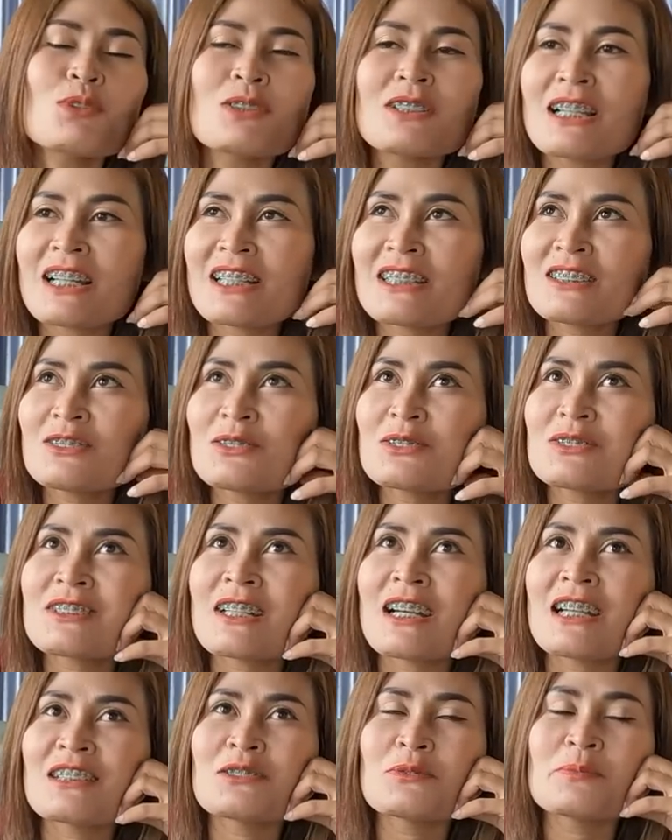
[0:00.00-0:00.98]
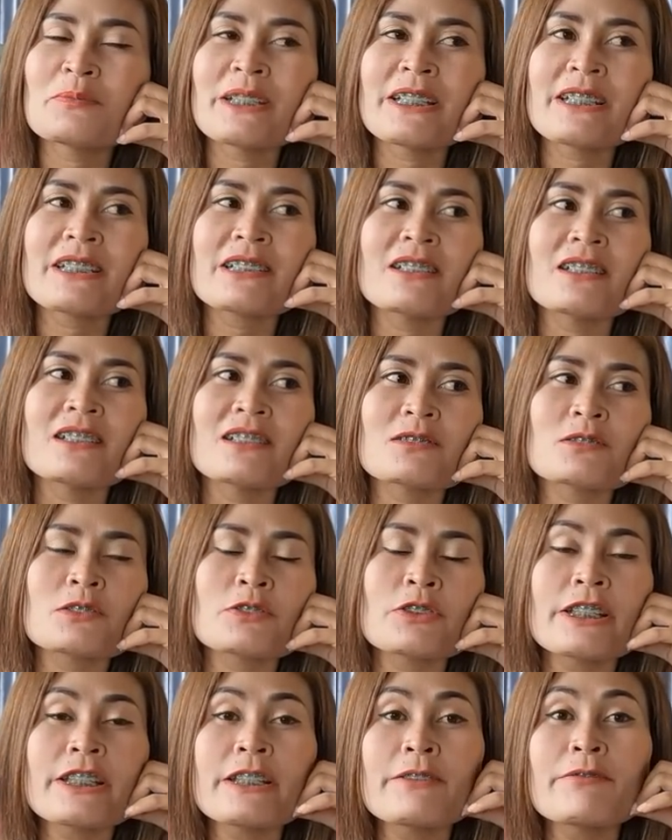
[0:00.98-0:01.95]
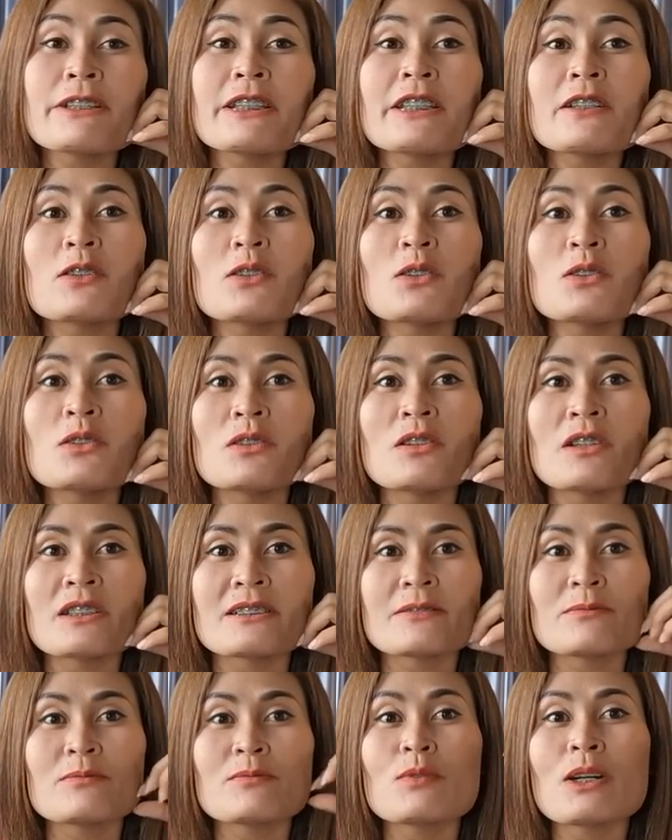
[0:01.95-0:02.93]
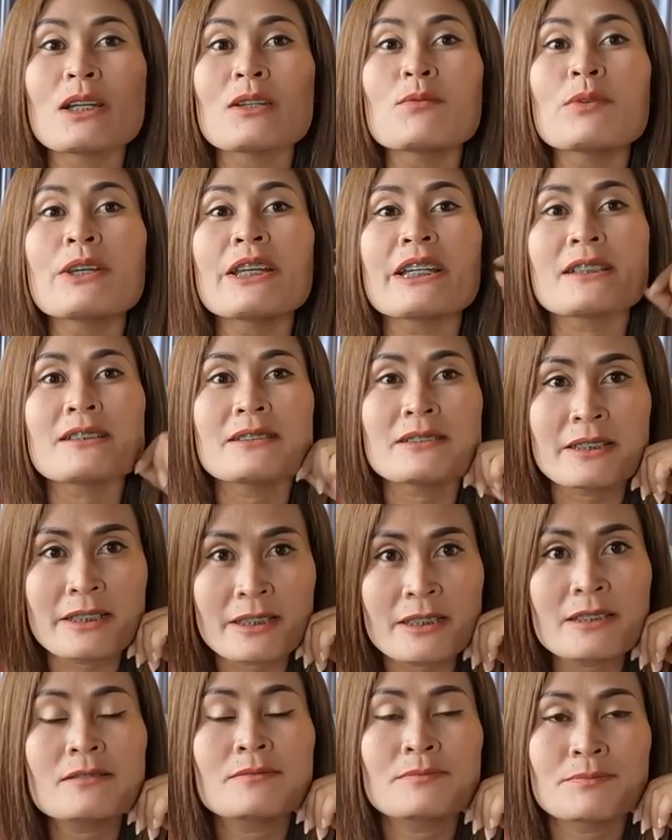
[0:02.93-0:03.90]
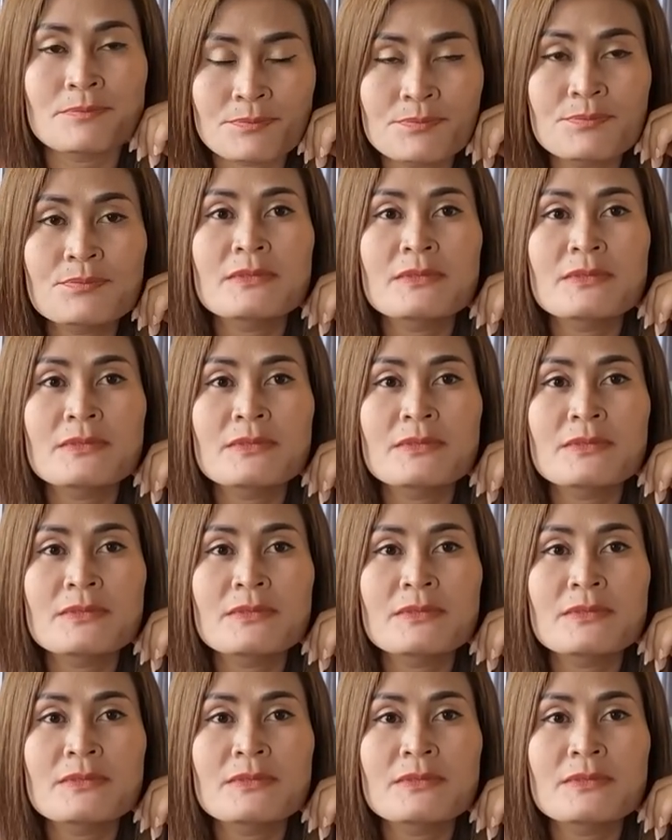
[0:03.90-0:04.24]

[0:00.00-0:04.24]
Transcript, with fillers: would like to try to make uh, three videos on one week. Yeah. yeah